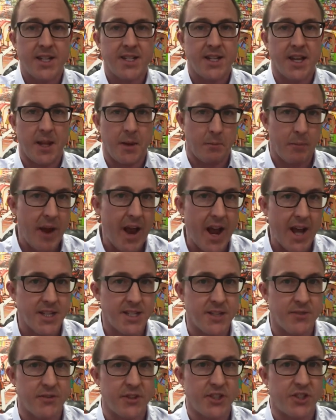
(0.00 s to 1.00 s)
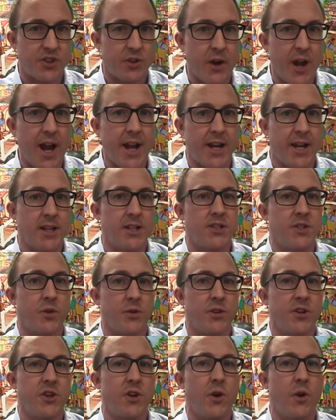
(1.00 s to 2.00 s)
And it's like passively tracking.
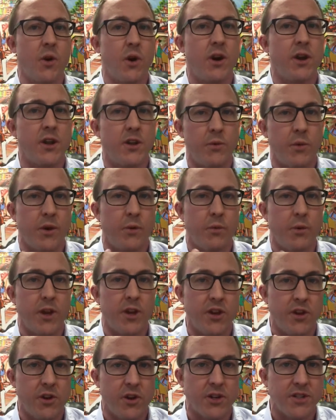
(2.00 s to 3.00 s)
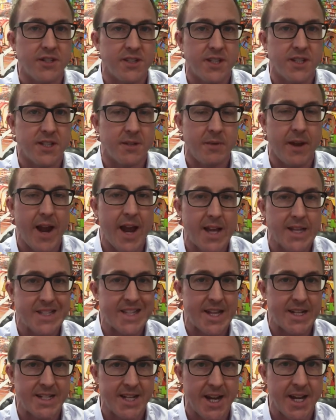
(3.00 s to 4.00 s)
So when your system
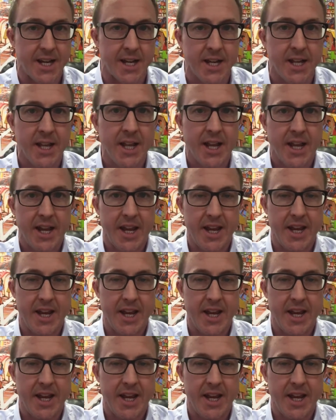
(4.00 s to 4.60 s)
has that data,